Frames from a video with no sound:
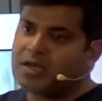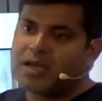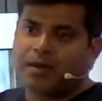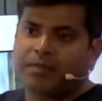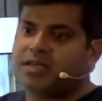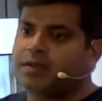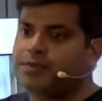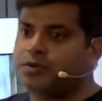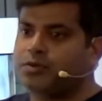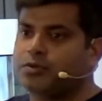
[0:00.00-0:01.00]
but if
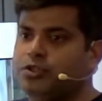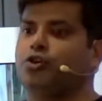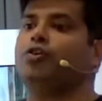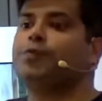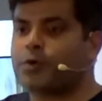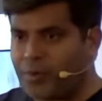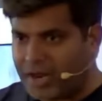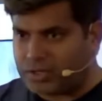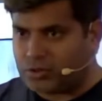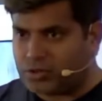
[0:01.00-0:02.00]
you don't
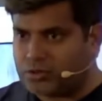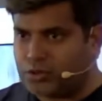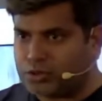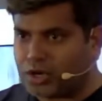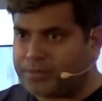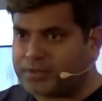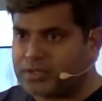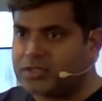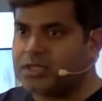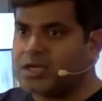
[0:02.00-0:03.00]
provide those
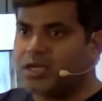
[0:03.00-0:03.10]
options,